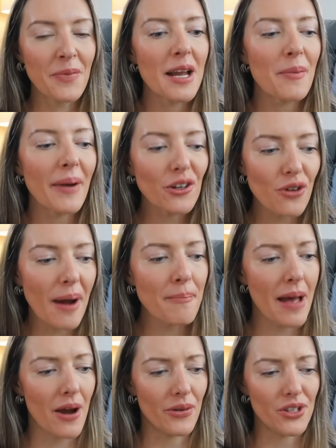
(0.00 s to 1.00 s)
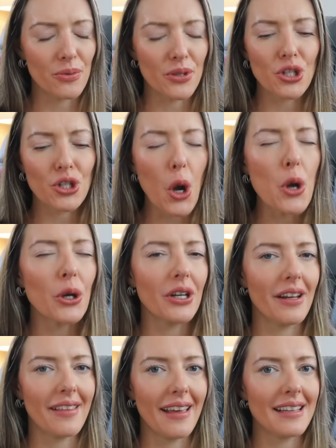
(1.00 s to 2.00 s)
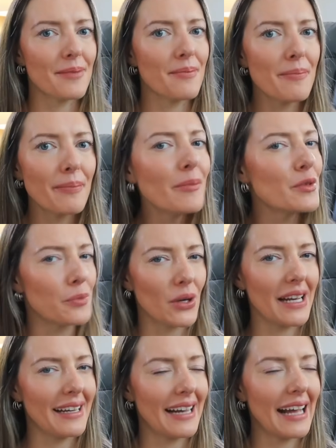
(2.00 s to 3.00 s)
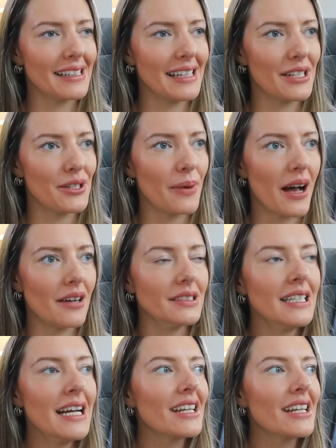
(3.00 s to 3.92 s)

Now, my grandparents were so good at this, and my mum's brilliant at it as well.